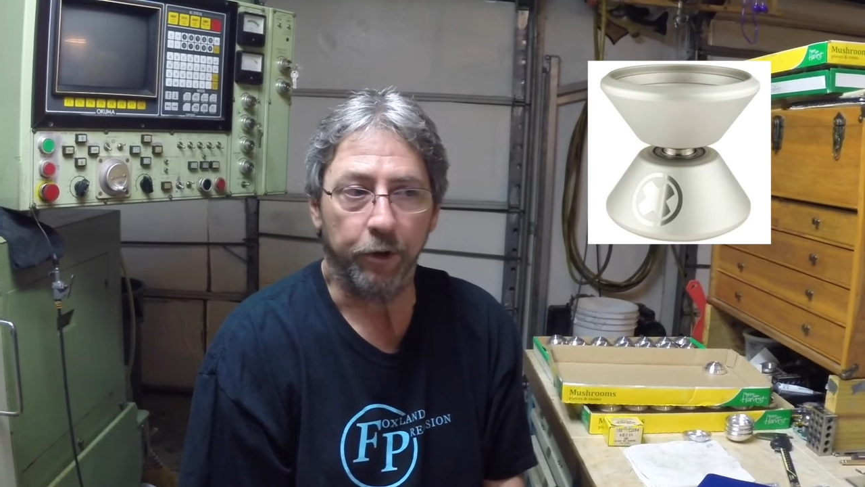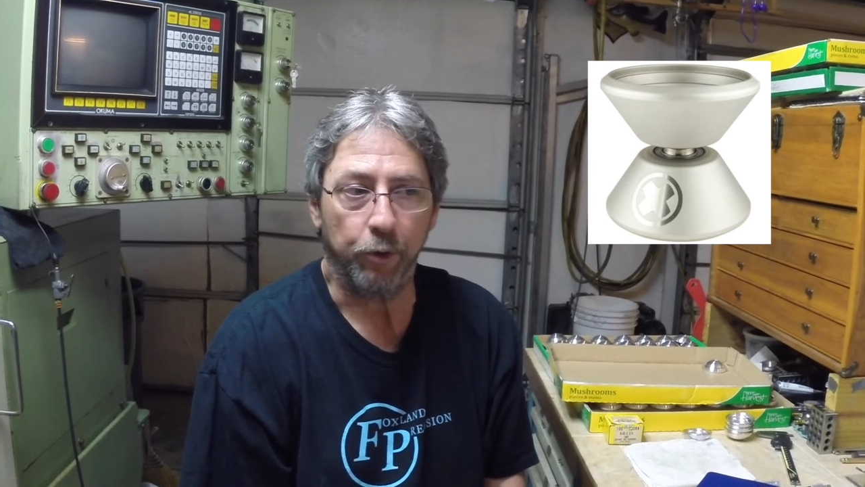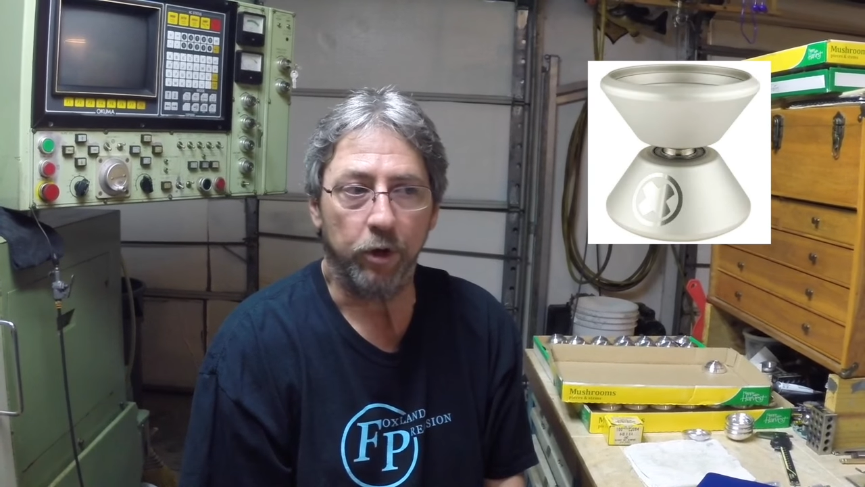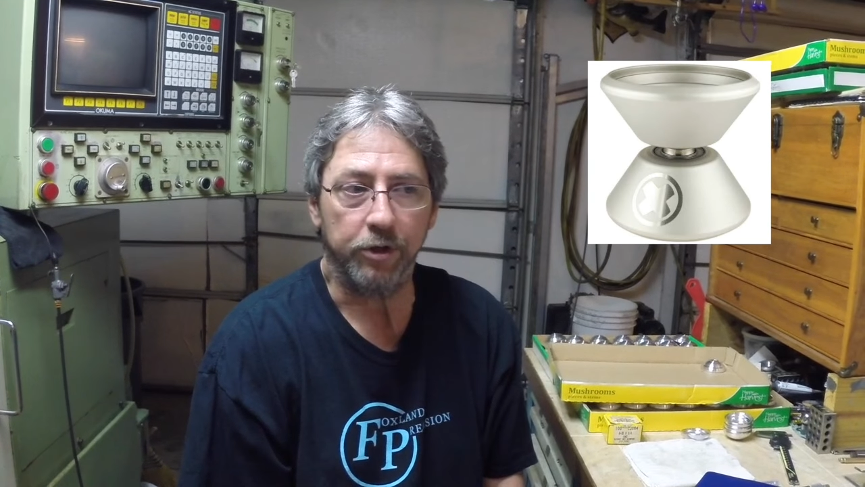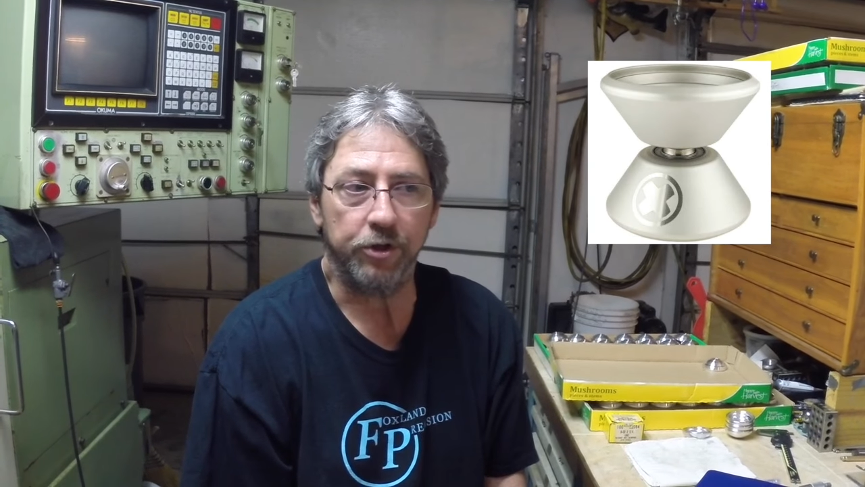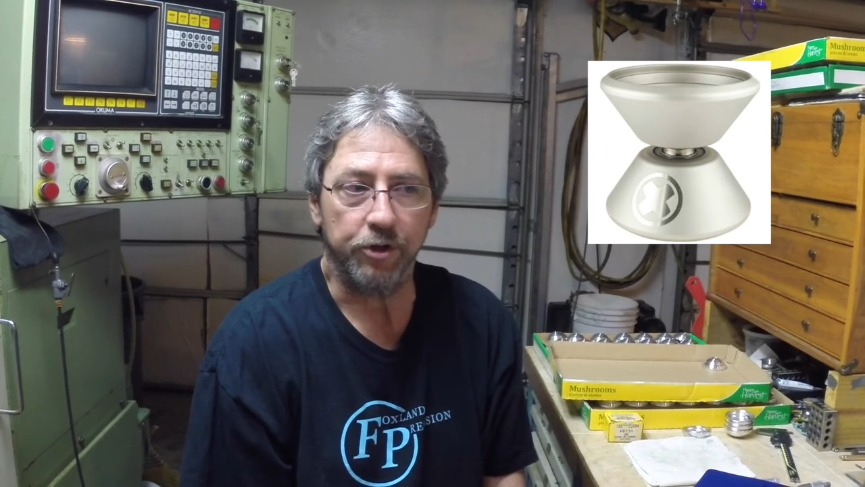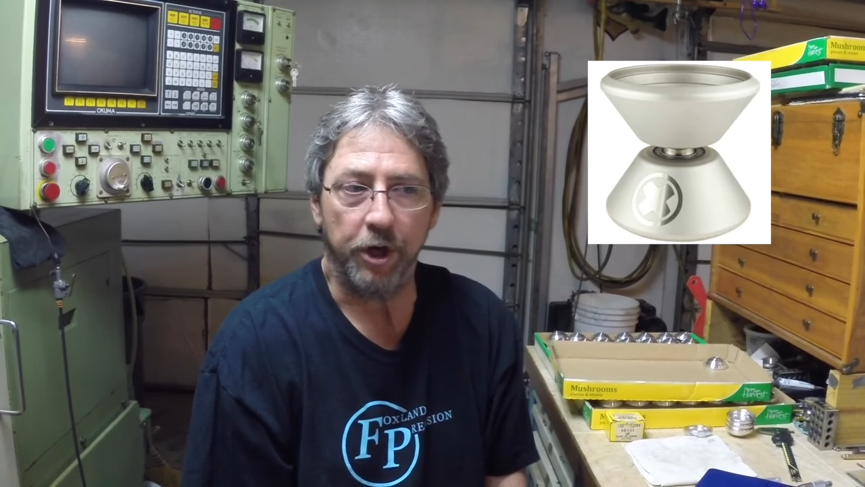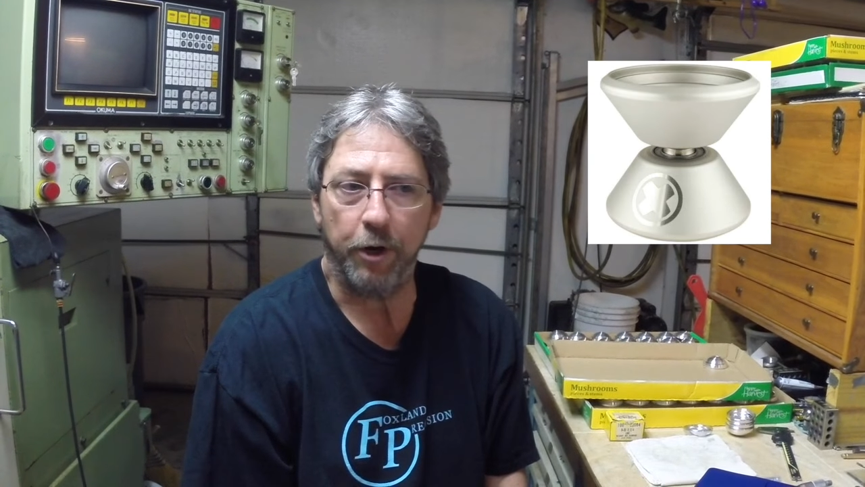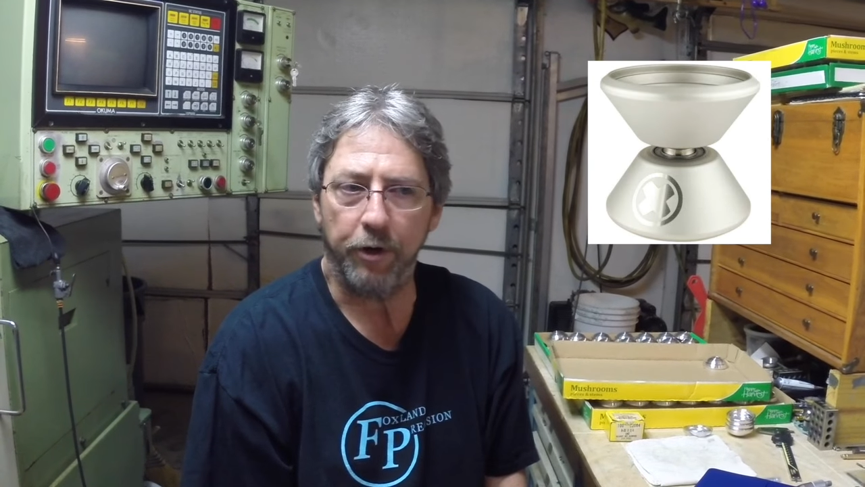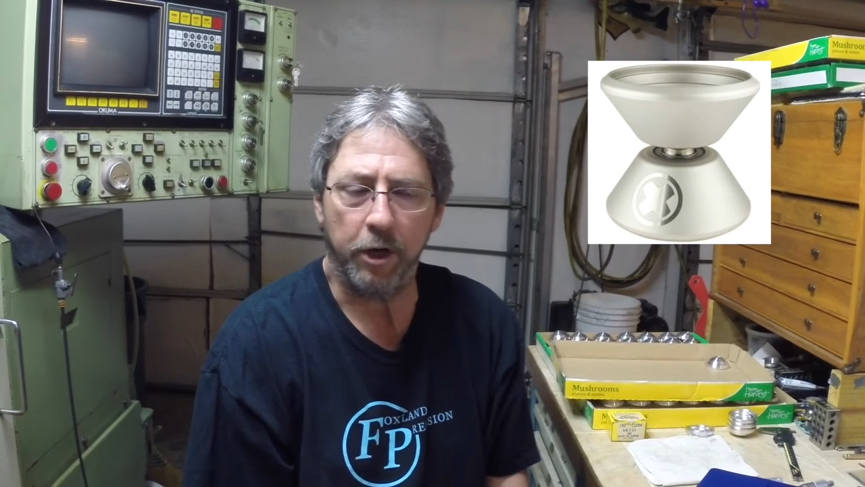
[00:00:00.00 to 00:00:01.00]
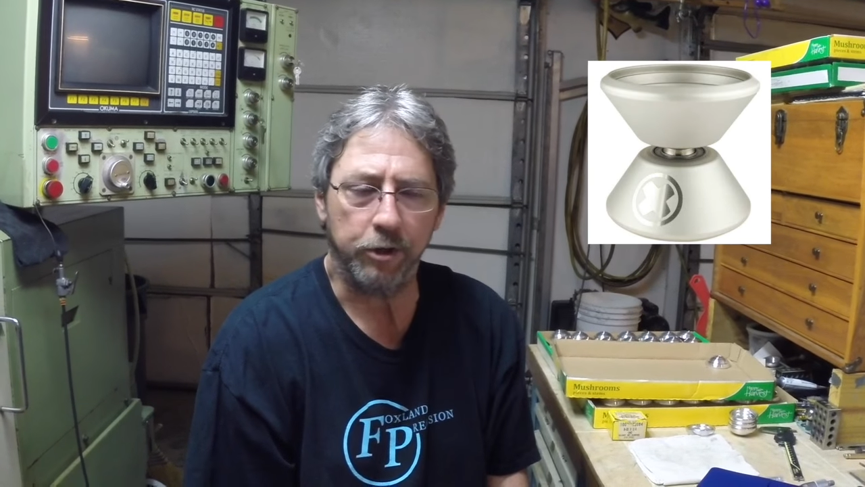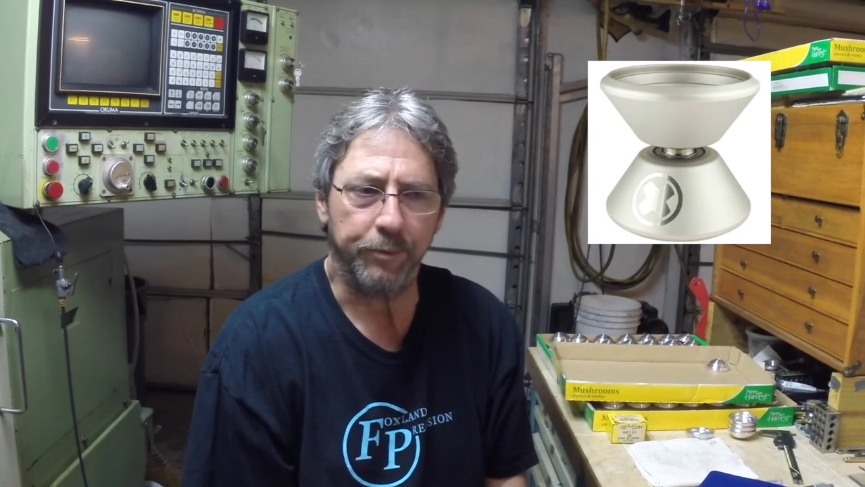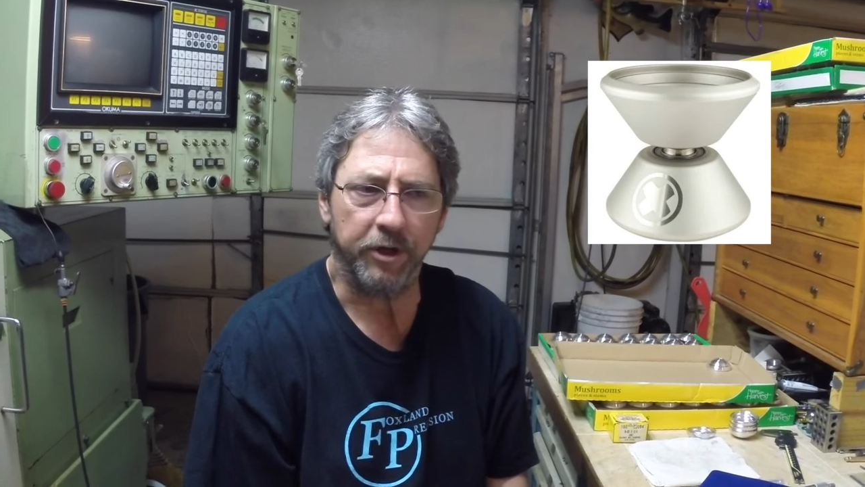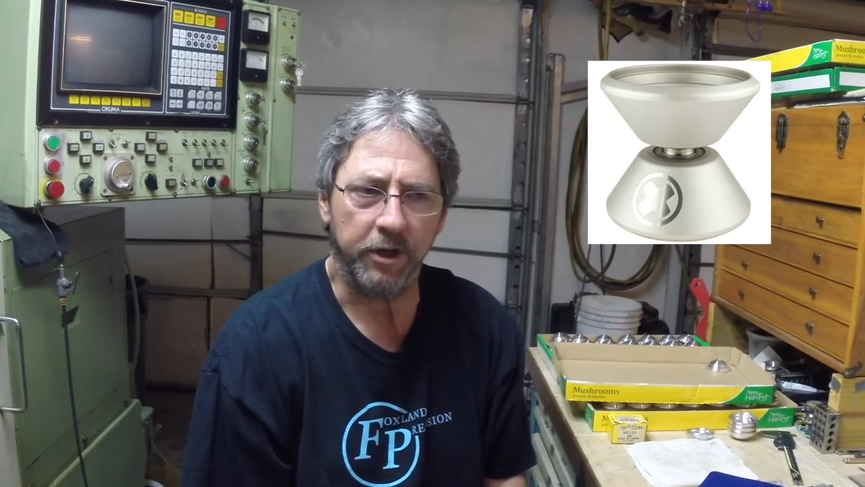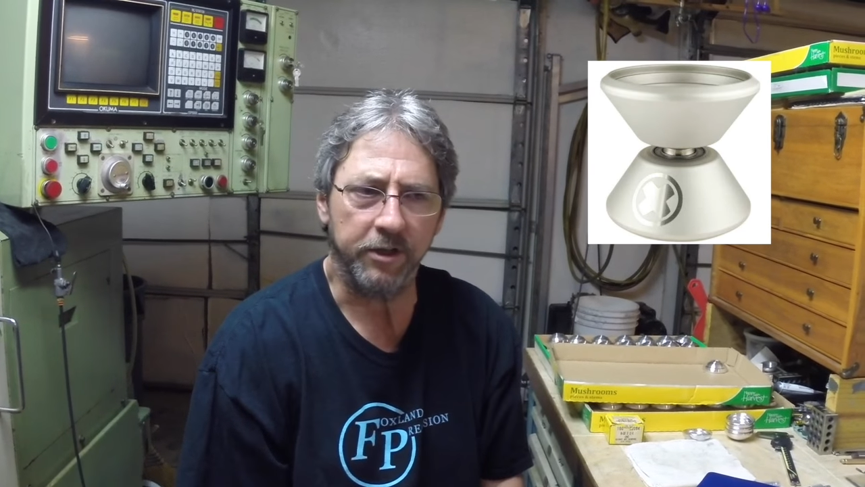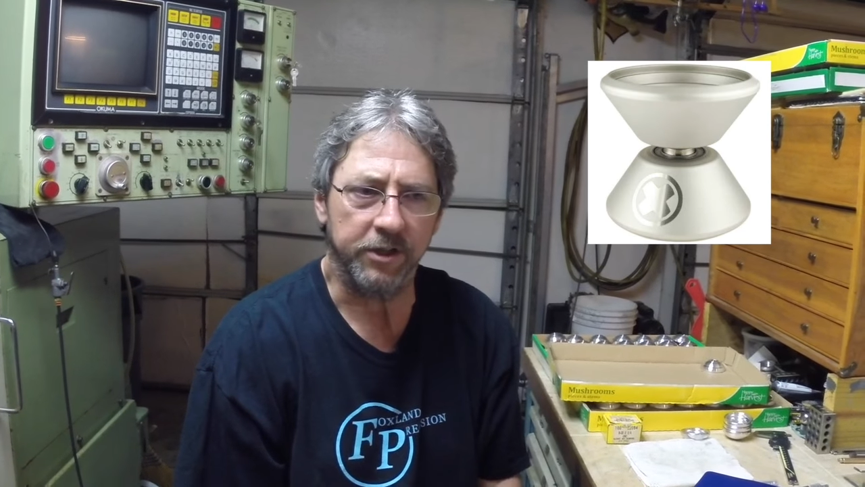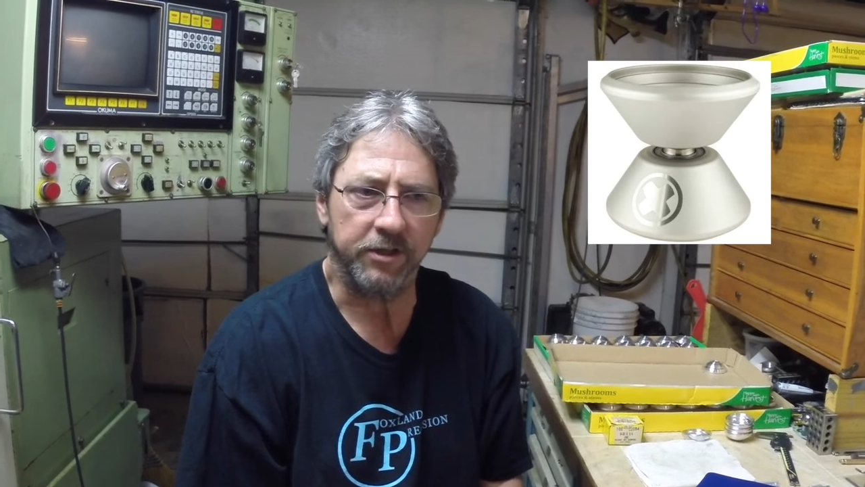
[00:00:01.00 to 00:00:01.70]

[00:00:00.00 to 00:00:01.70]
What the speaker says: coolest yo-yos because